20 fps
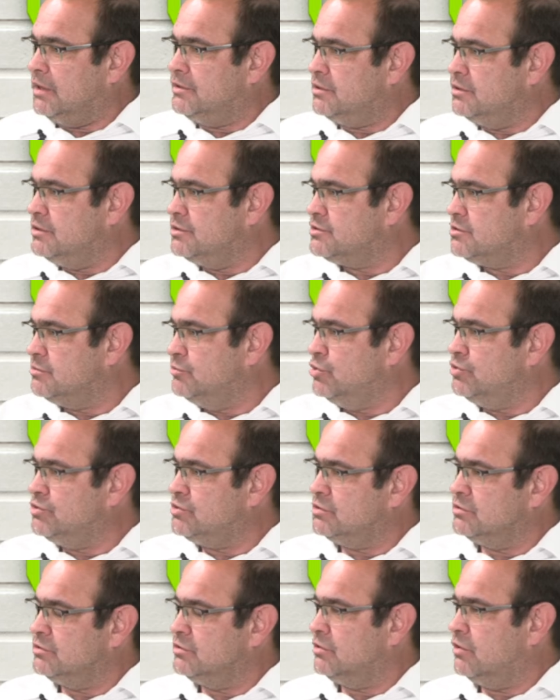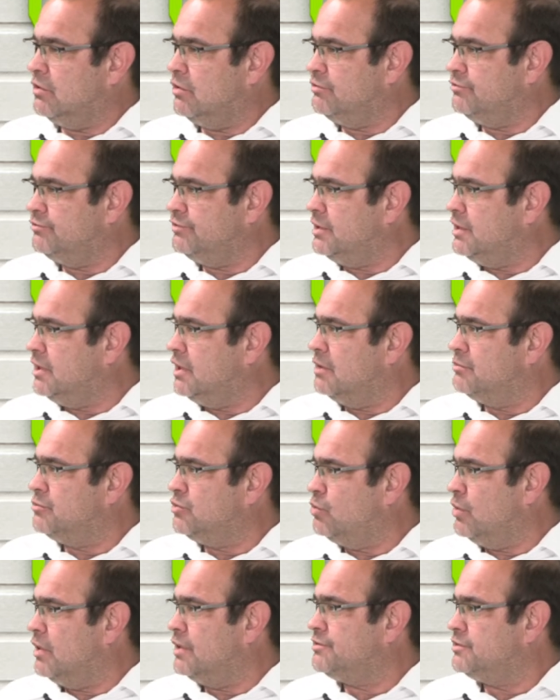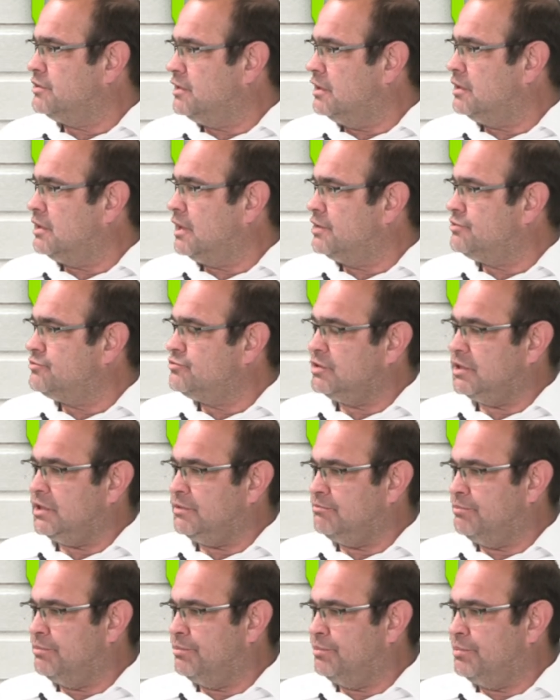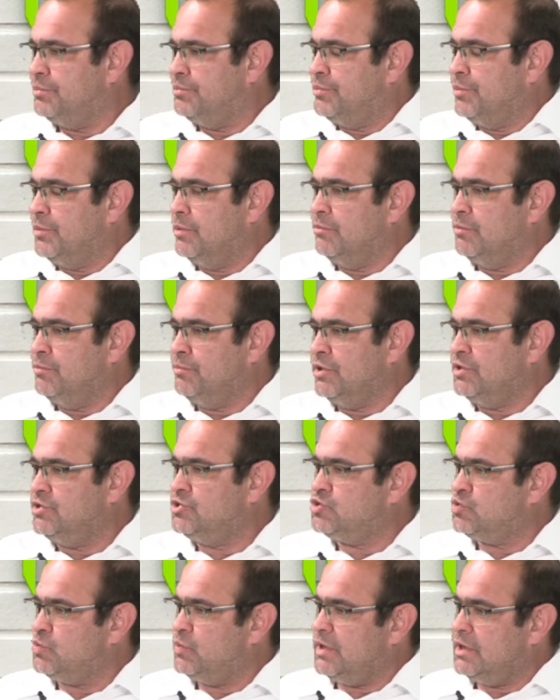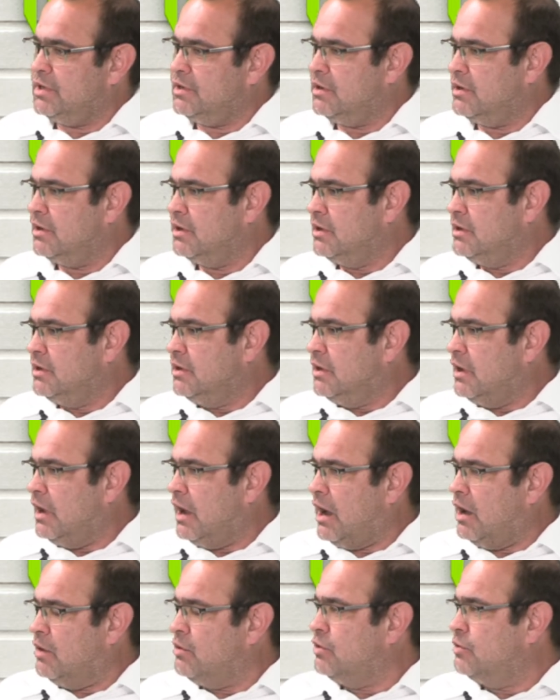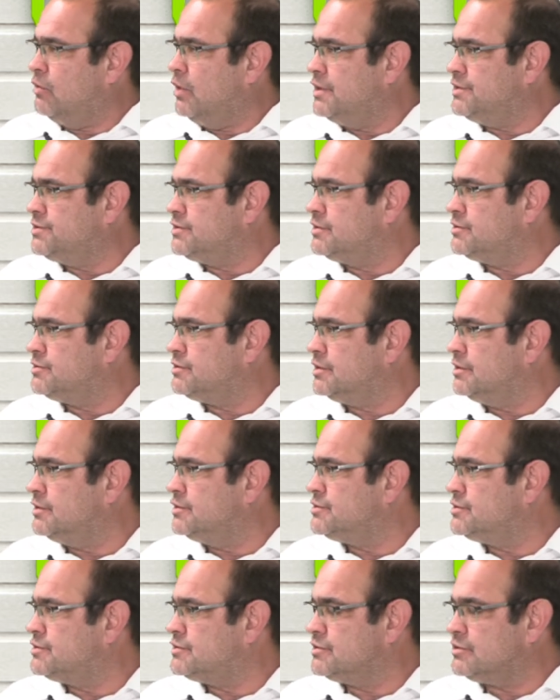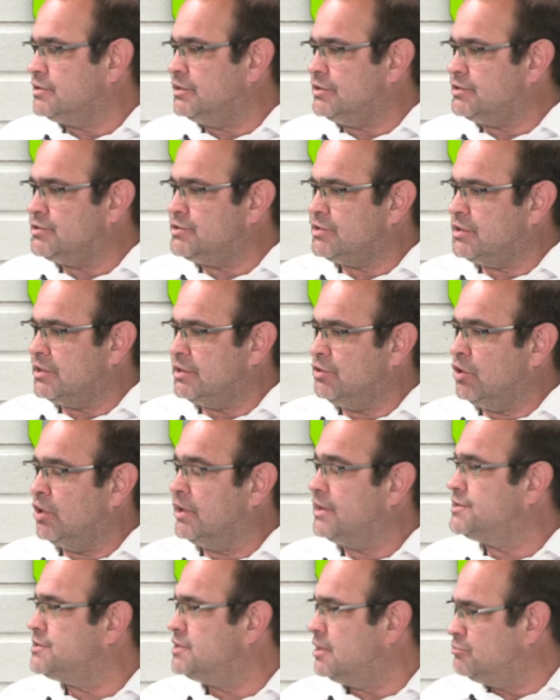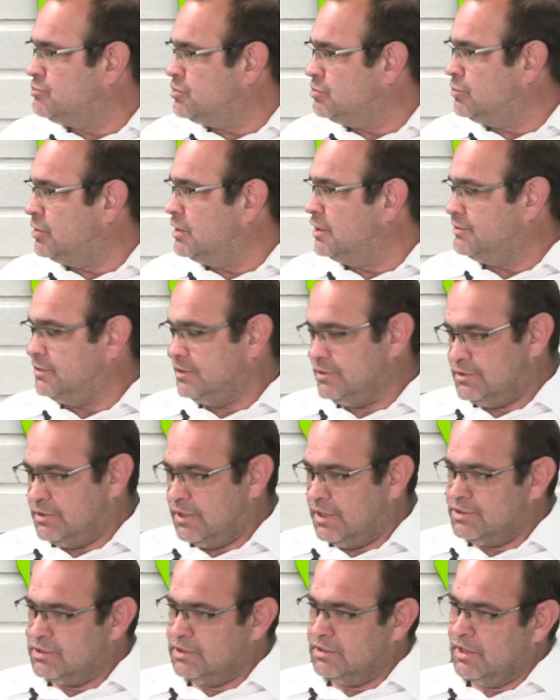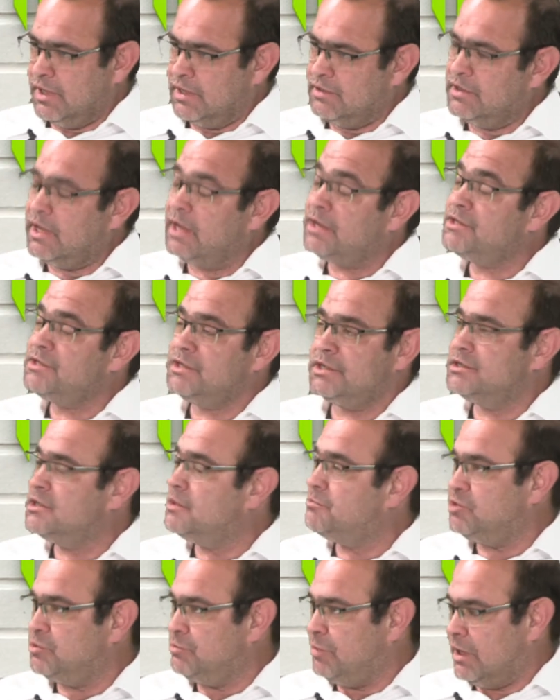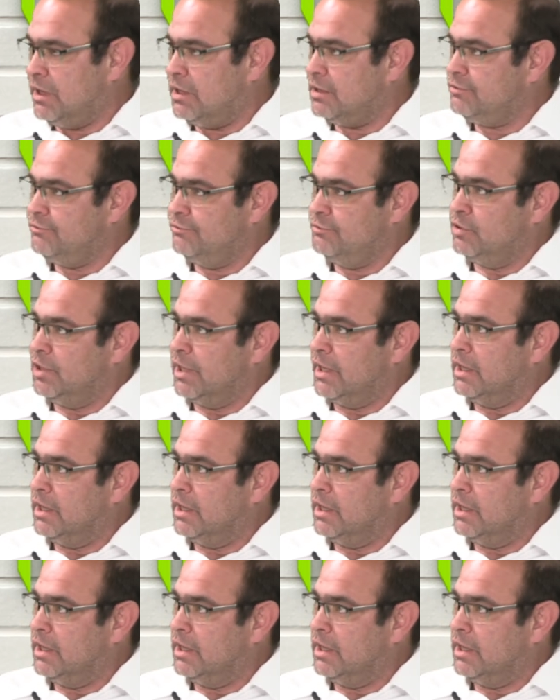distribution of income and wealth in our country between our races is not acceptable at this stage. And that is accepted by us fully.